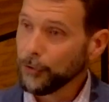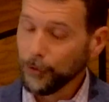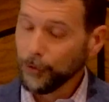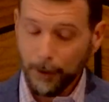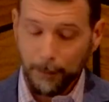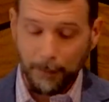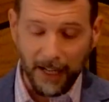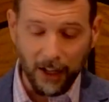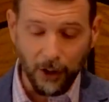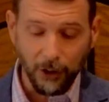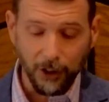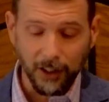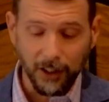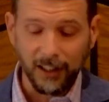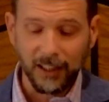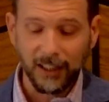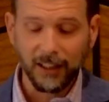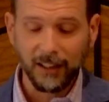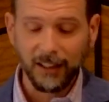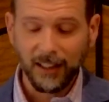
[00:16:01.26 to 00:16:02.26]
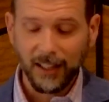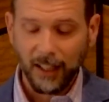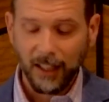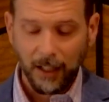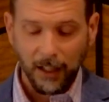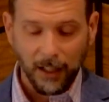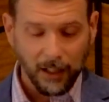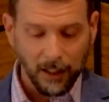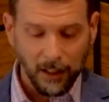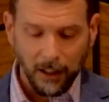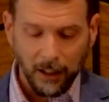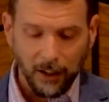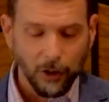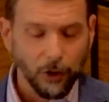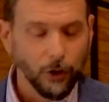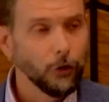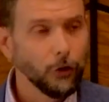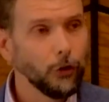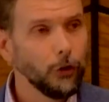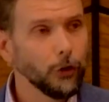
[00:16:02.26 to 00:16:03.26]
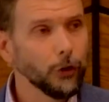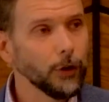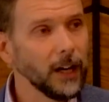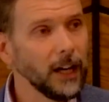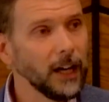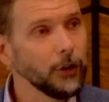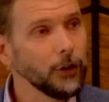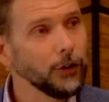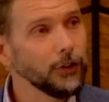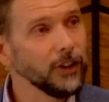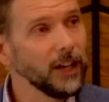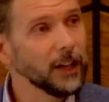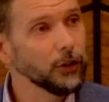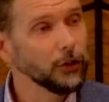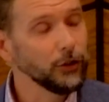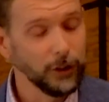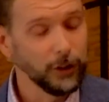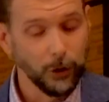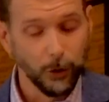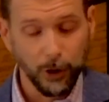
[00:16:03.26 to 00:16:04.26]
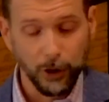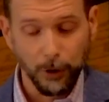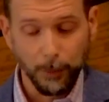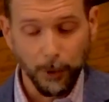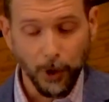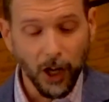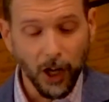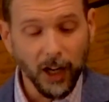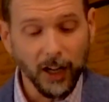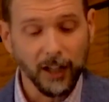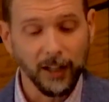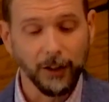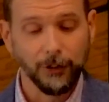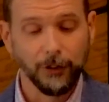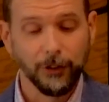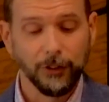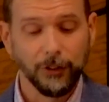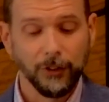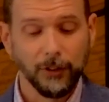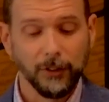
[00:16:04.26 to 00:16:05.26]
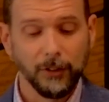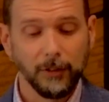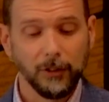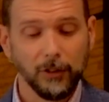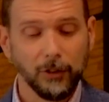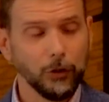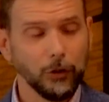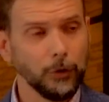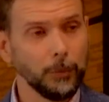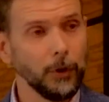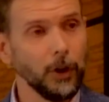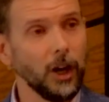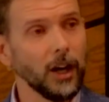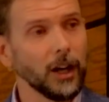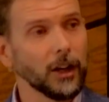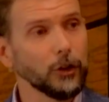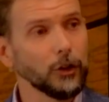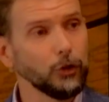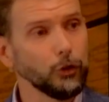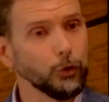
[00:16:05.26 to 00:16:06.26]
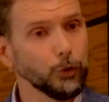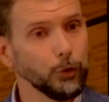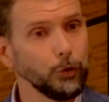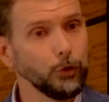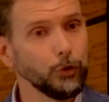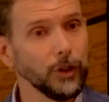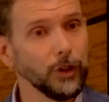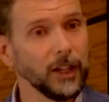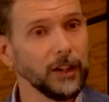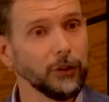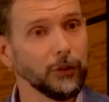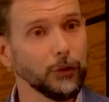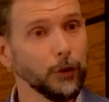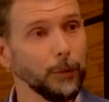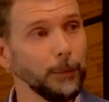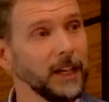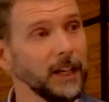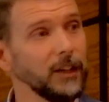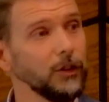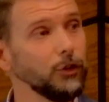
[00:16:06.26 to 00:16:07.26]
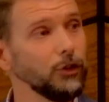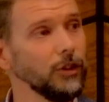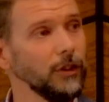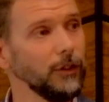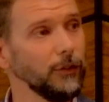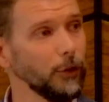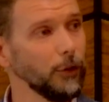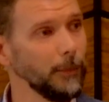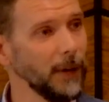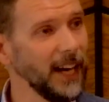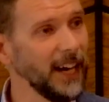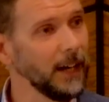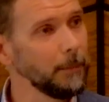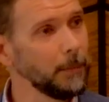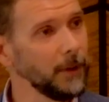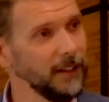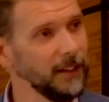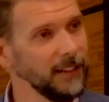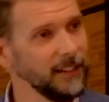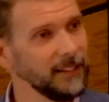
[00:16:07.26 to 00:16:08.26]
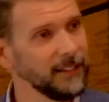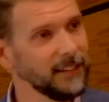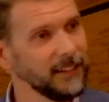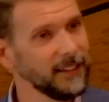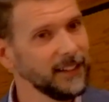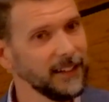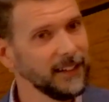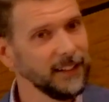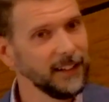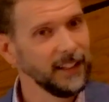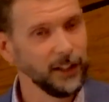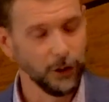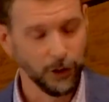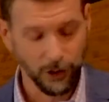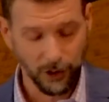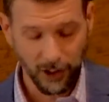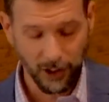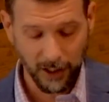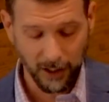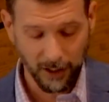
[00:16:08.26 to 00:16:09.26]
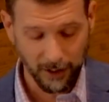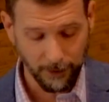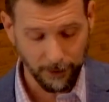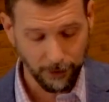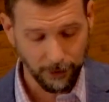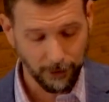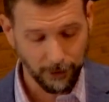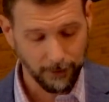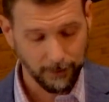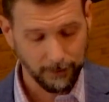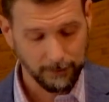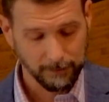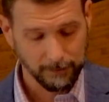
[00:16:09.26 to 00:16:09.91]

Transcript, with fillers: from the balcony, the crowd is actually going to block us to block true transformation from happening in our lives.